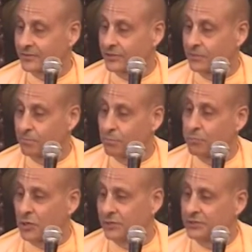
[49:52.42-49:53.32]
could
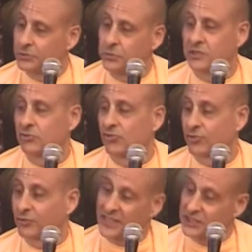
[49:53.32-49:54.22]
burn to a
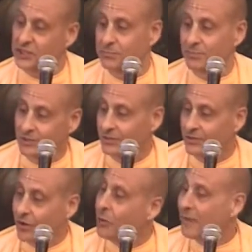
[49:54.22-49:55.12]
crisp
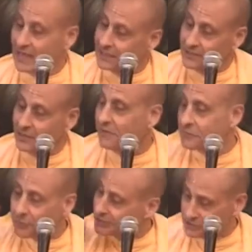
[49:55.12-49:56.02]
all my
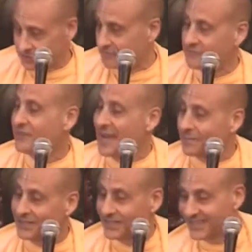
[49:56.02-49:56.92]
loved ones and
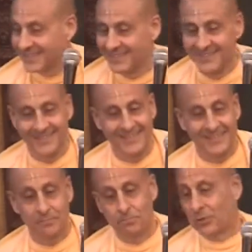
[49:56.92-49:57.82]
family,
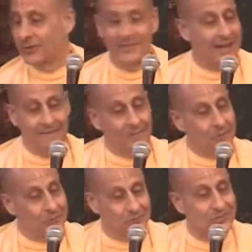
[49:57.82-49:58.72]
could burn down the
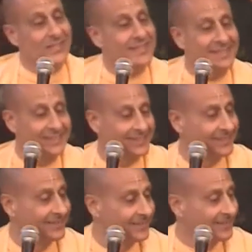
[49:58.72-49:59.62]
whole city.
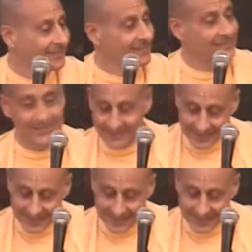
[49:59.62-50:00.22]
He's just